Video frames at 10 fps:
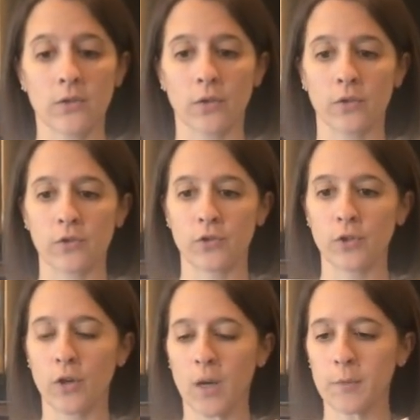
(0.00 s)
So there's
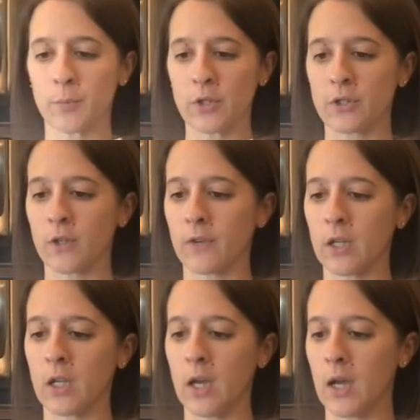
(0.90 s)
two carbs per
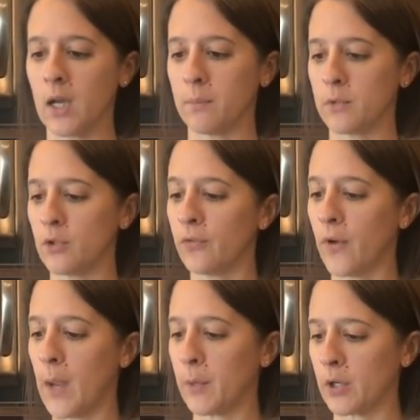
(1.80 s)
serving, um, two
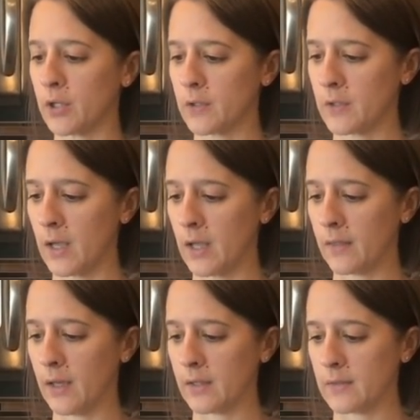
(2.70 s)
fibers,
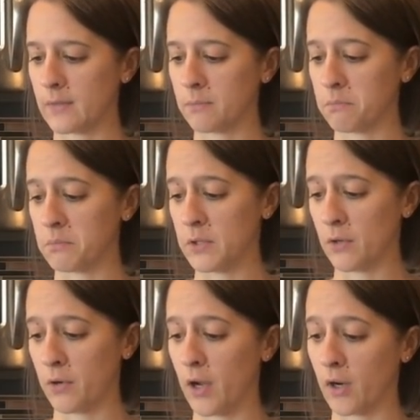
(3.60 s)
and that's
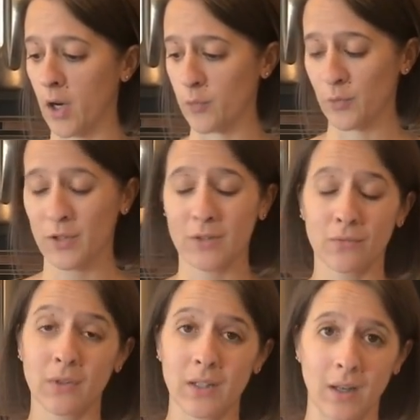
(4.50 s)
zero net carbs, which
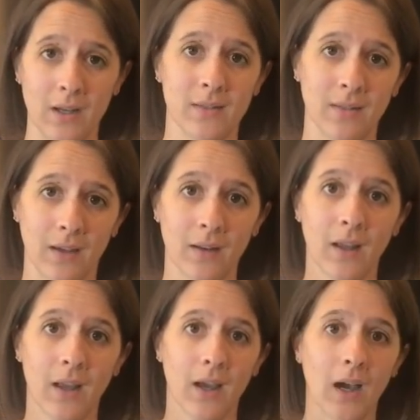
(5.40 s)
is really nice that
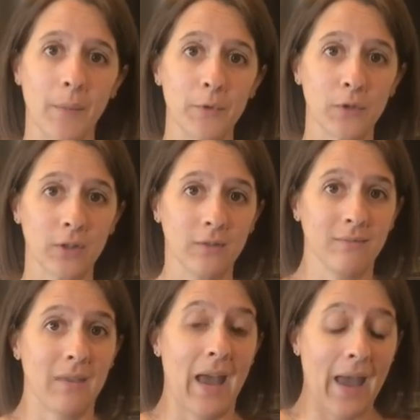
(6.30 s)
um, you can